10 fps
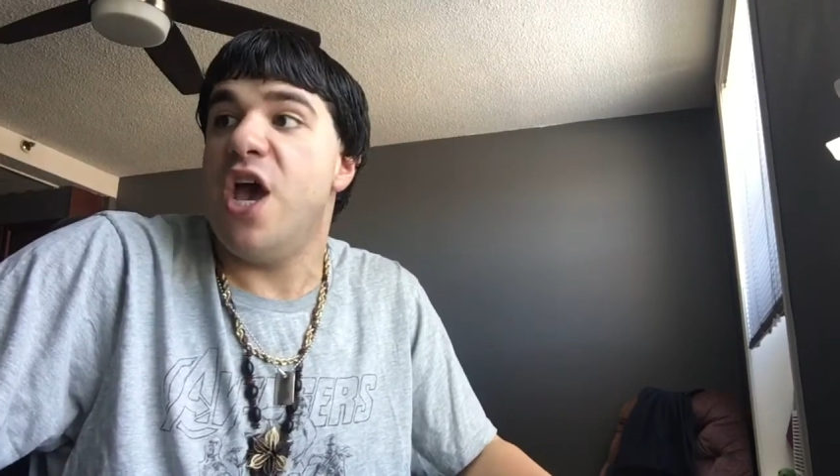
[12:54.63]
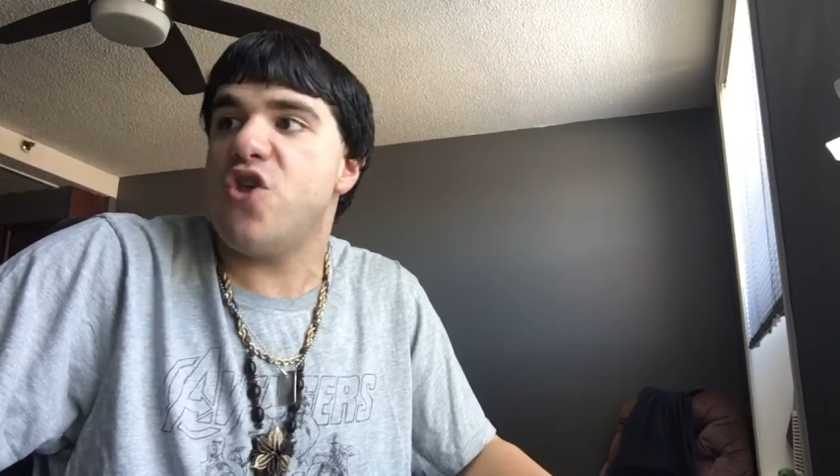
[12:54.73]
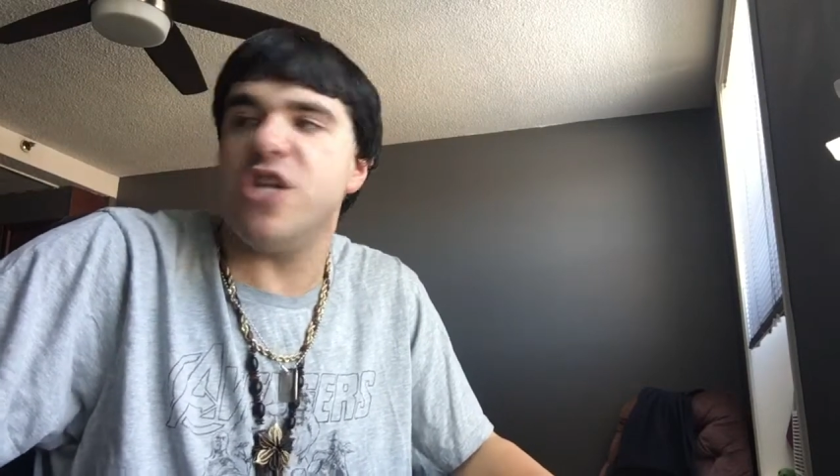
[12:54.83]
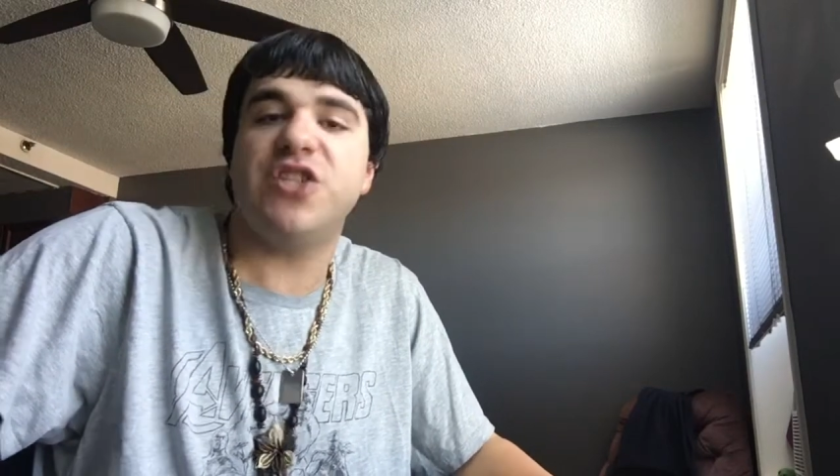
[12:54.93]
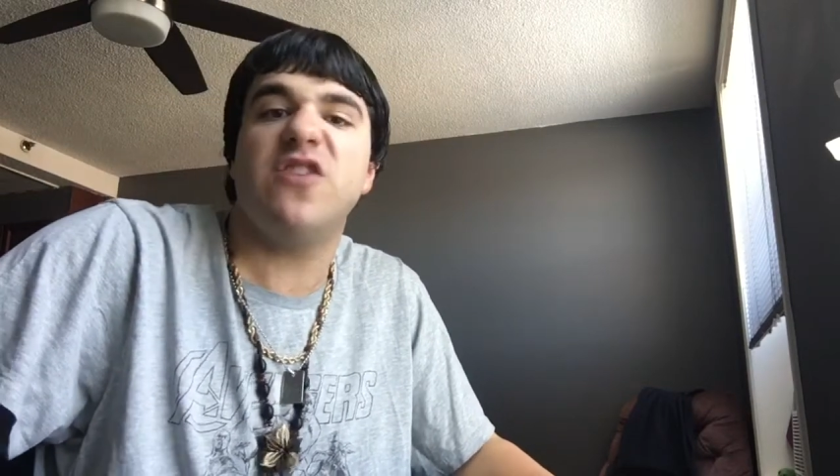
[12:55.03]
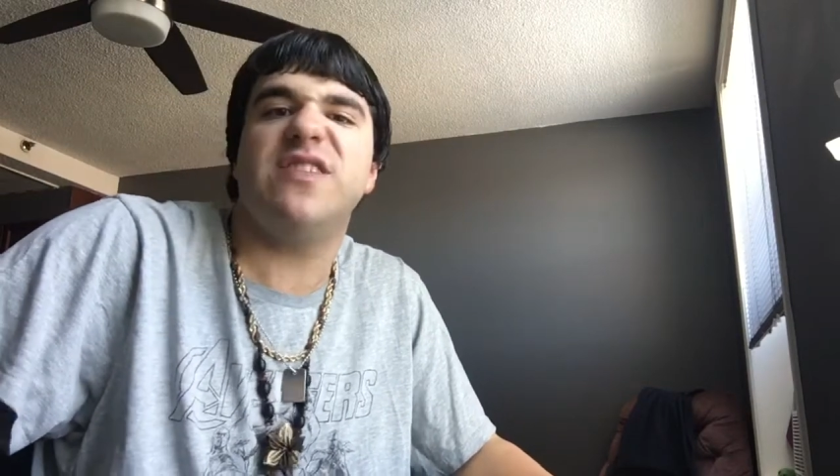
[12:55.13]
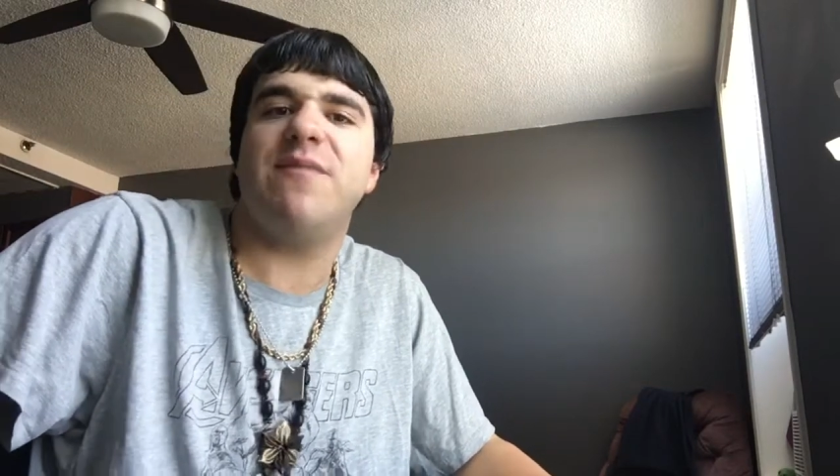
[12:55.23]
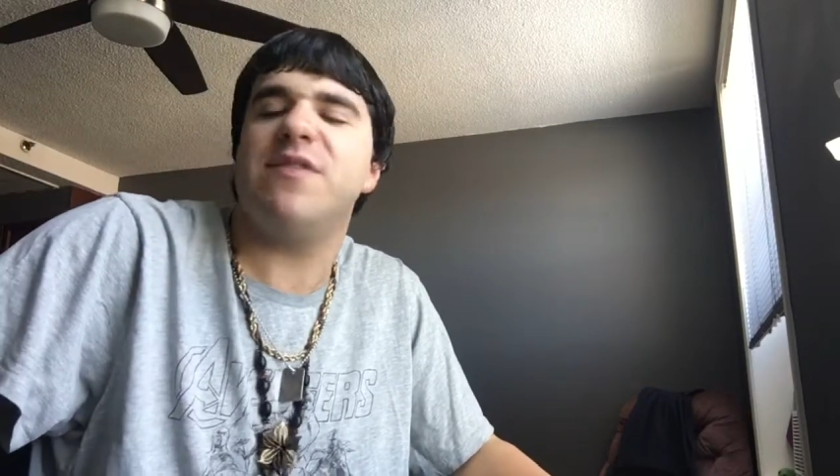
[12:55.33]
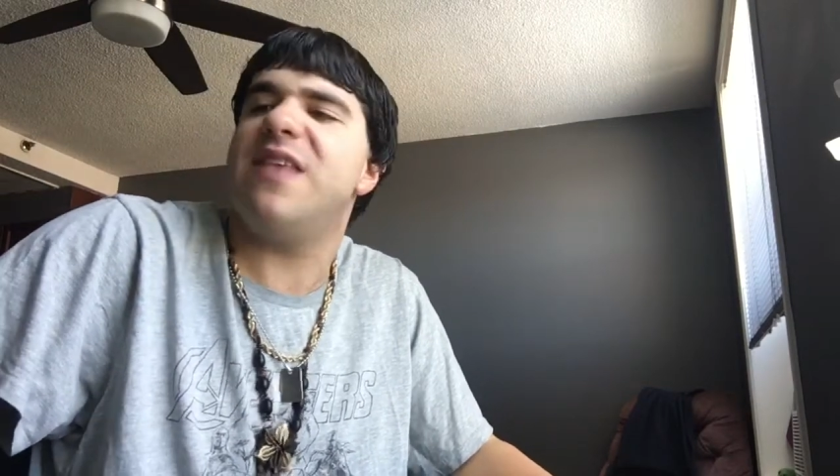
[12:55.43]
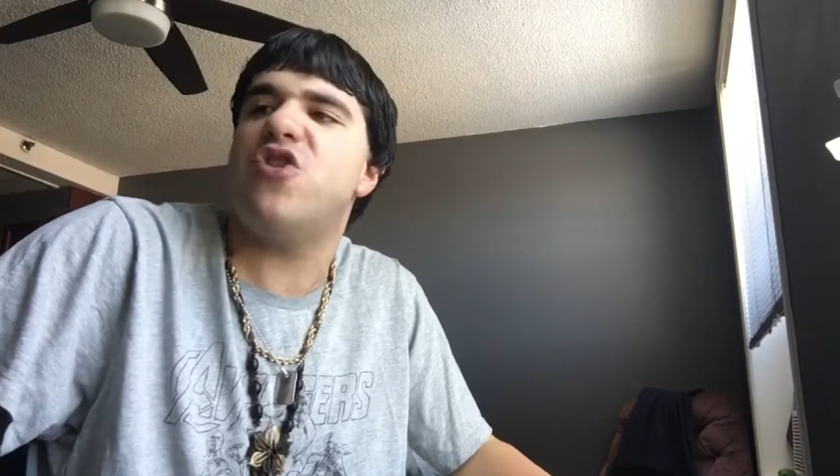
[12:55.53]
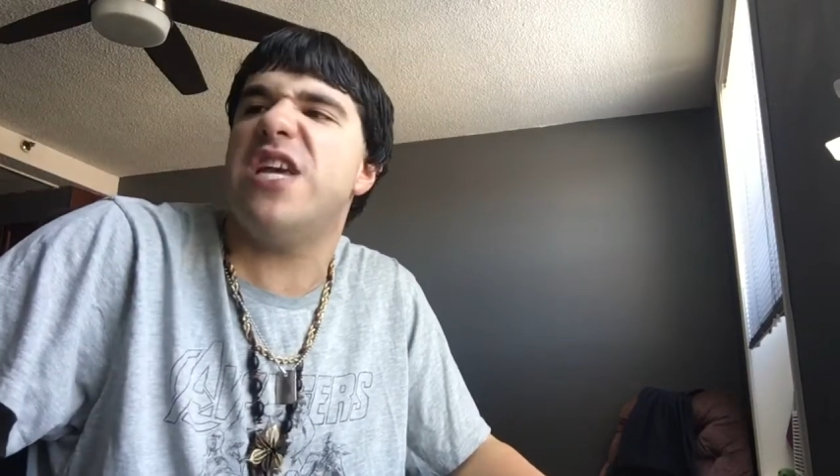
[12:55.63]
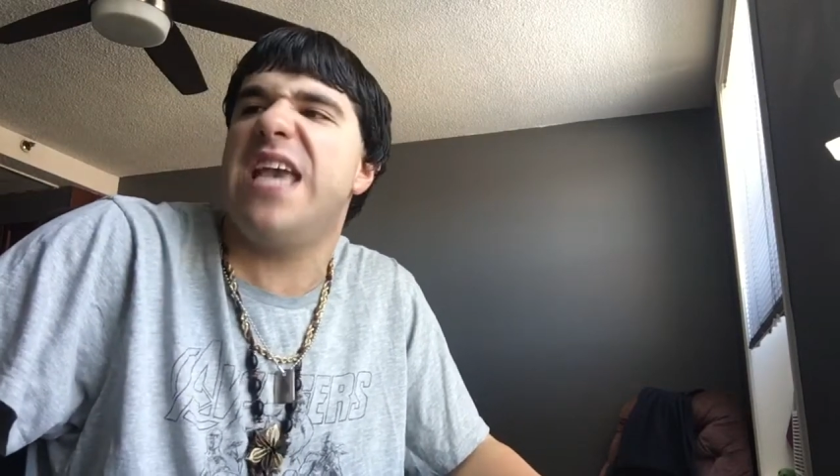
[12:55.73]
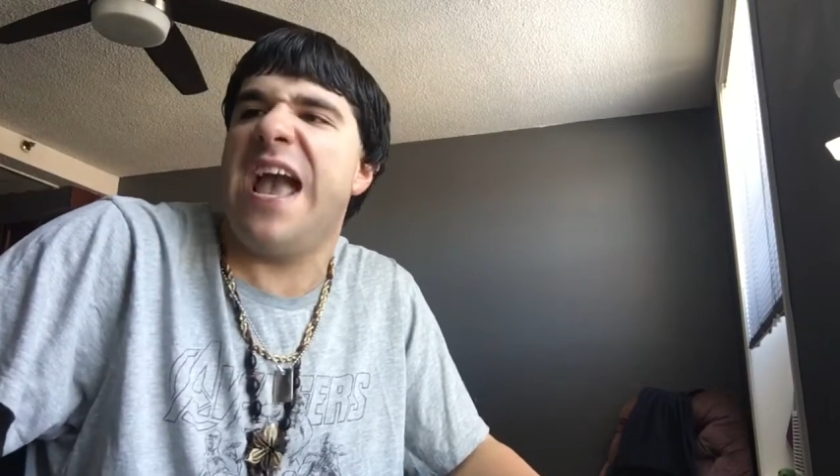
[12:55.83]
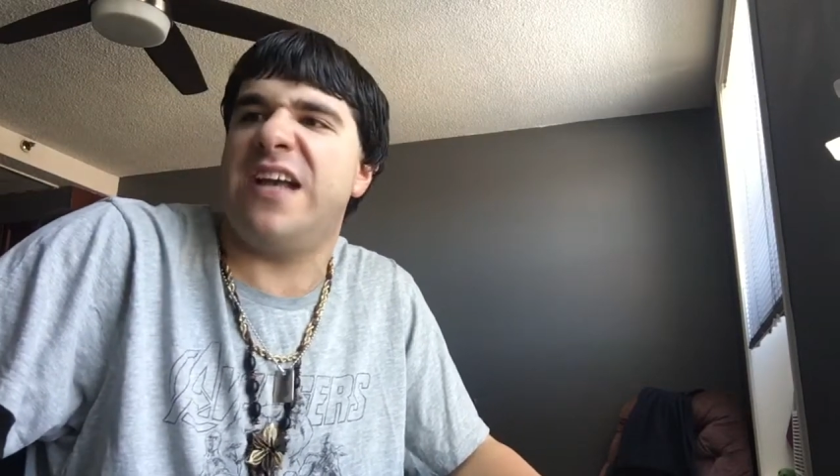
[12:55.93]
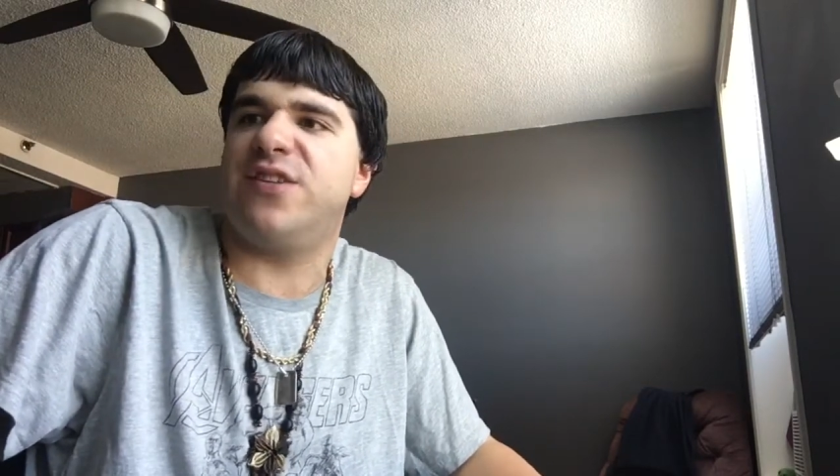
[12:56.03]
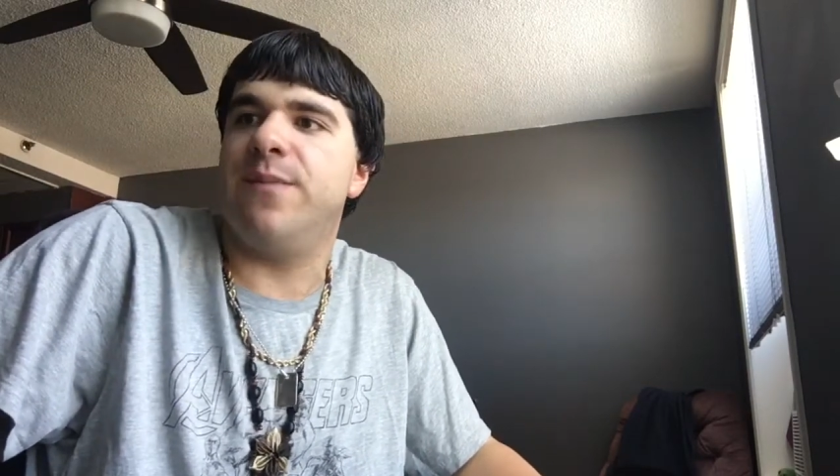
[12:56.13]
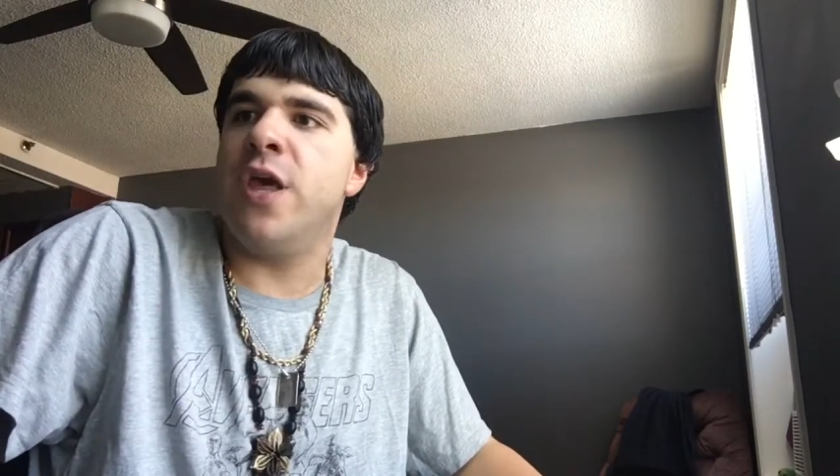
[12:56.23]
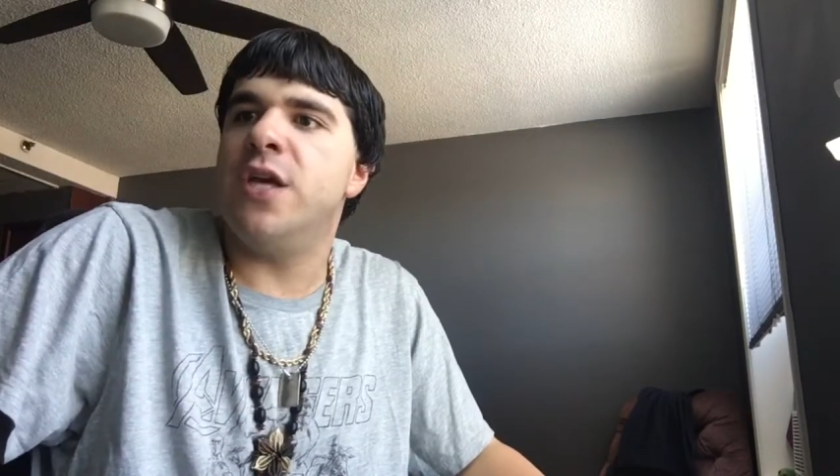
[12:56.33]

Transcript: She deserves everything she gets.